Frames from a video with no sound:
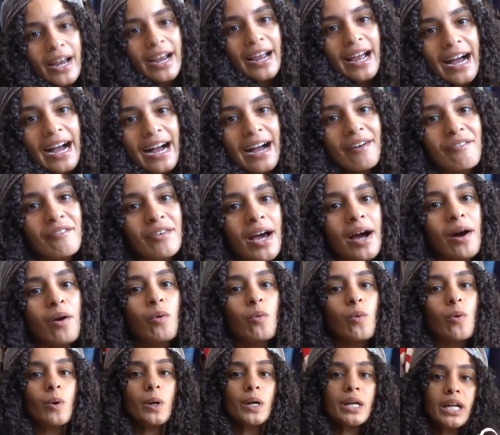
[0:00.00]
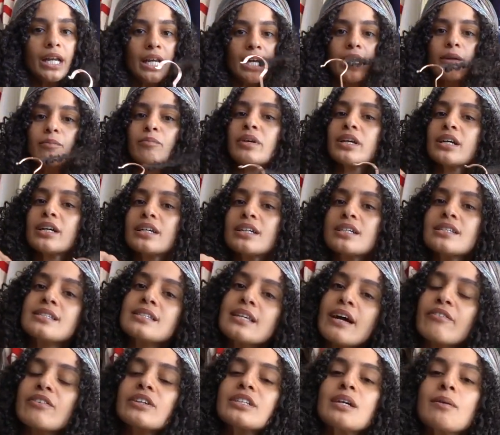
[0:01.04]
I have not worn it because
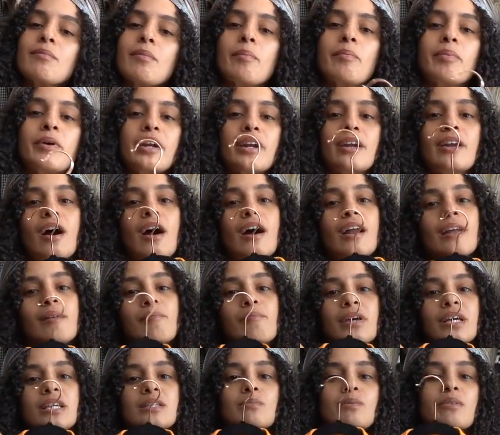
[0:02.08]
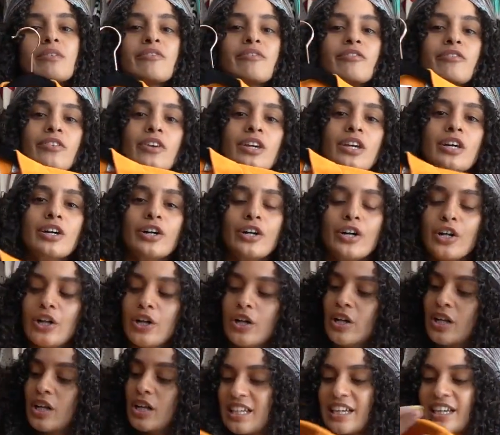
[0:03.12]
every time I put it on, it makes me feel
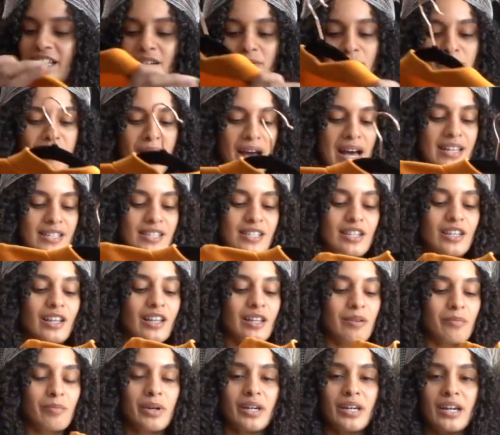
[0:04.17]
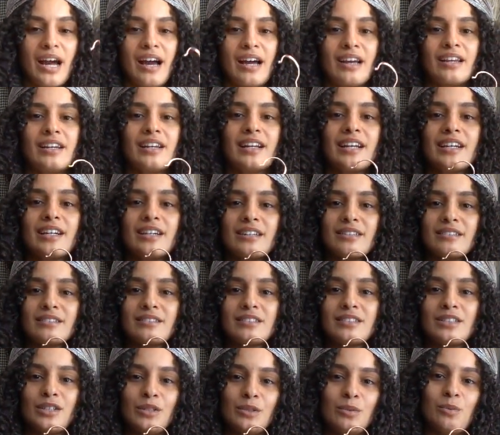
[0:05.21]
like masculine, but not in like a
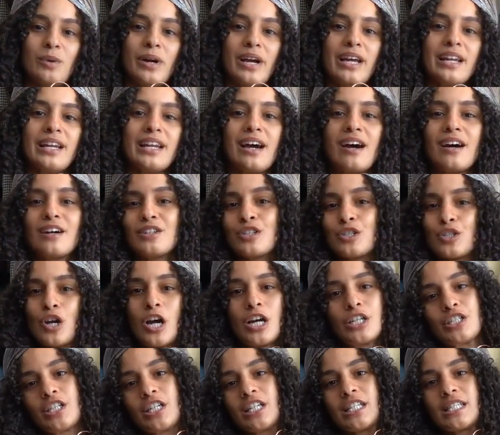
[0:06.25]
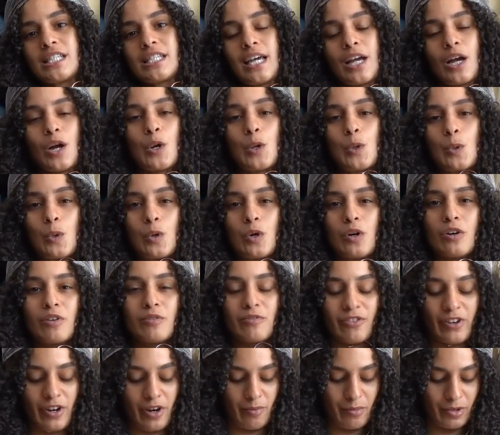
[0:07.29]
good way, not androgynous, like cool,
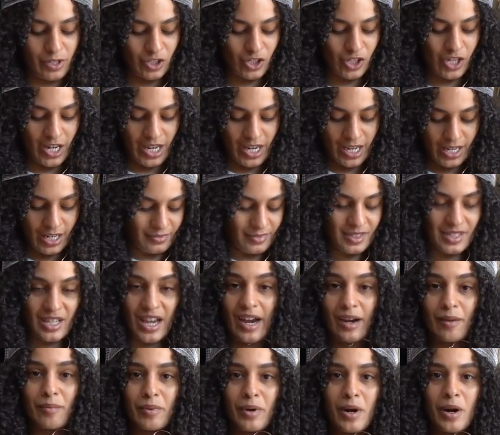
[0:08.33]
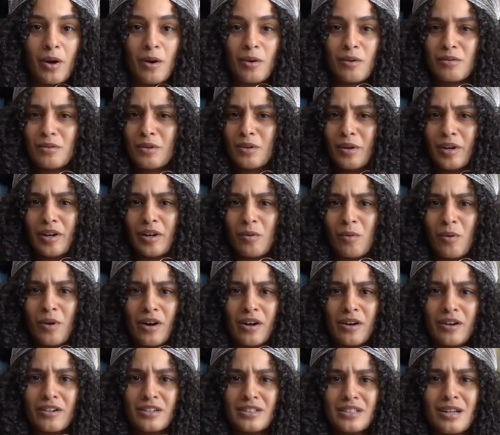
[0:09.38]
very much like tech bro going to
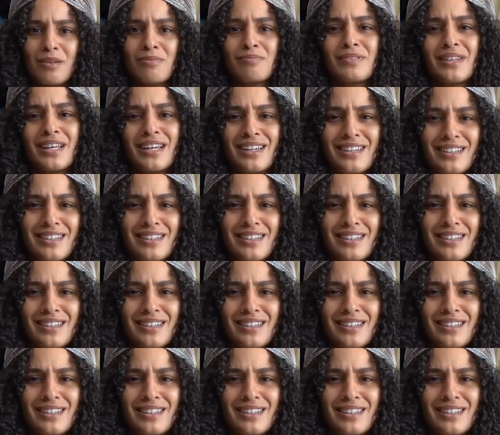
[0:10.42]
work or something.